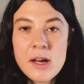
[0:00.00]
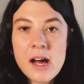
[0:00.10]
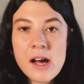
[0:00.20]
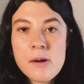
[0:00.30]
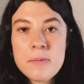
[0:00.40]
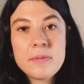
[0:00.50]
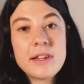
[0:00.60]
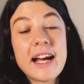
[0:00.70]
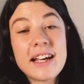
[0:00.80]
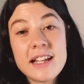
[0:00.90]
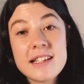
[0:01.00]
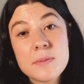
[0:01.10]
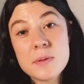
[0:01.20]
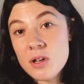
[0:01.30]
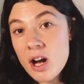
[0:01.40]
Like and
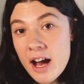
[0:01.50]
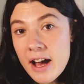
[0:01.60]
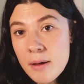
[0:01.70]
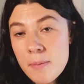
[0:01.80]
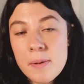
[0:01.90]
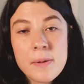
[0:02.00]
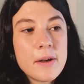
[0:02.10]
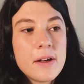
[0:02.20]
subscribe.